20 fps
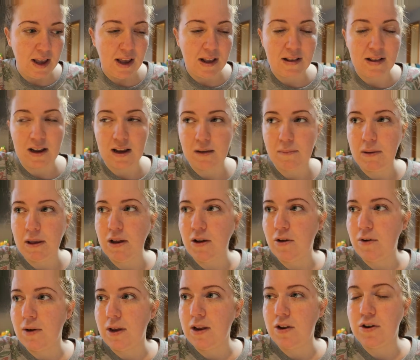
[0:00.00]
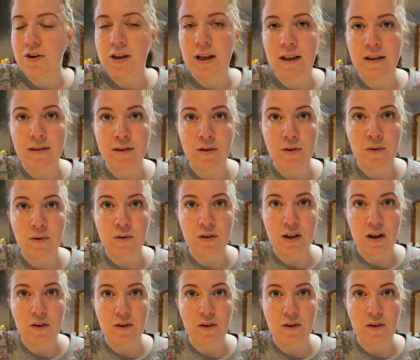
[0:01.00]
it's like me going to Tesco's,